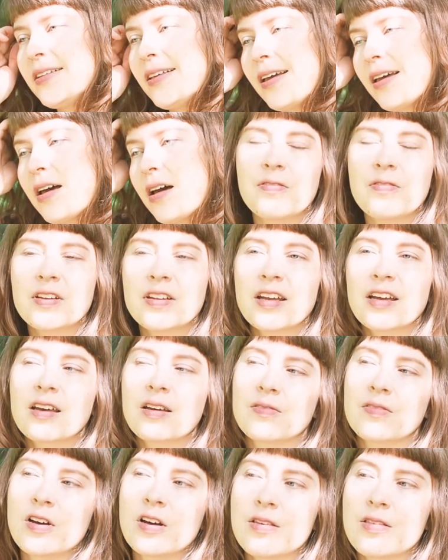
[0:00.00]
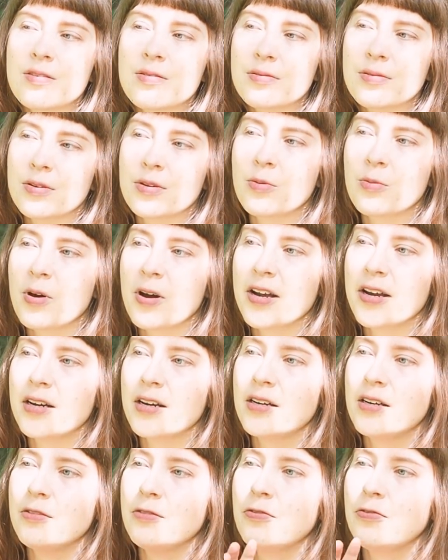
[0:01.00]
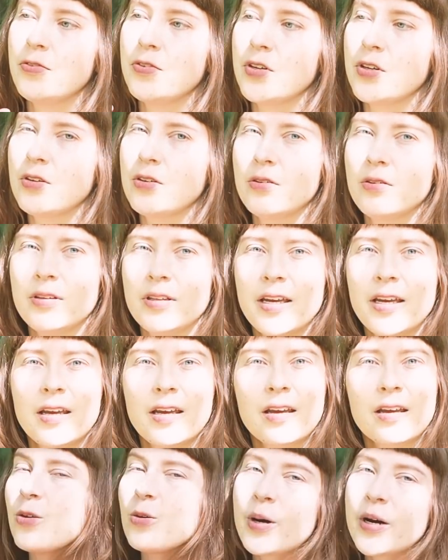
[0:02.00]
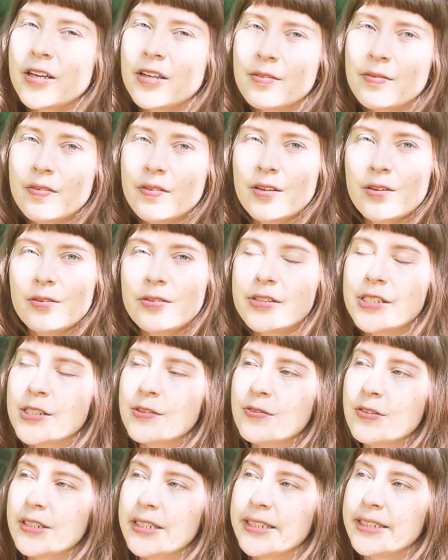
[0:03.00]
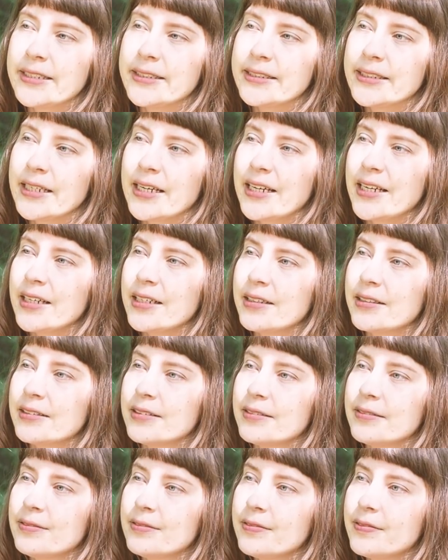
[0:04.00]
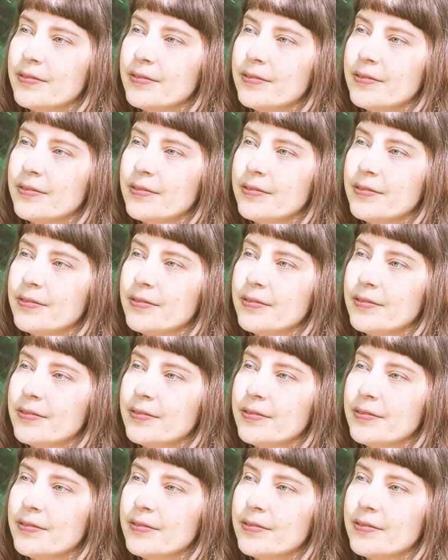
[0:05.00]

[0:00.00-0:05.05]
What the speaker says: Like I feel like I've gone through quite a few different kind of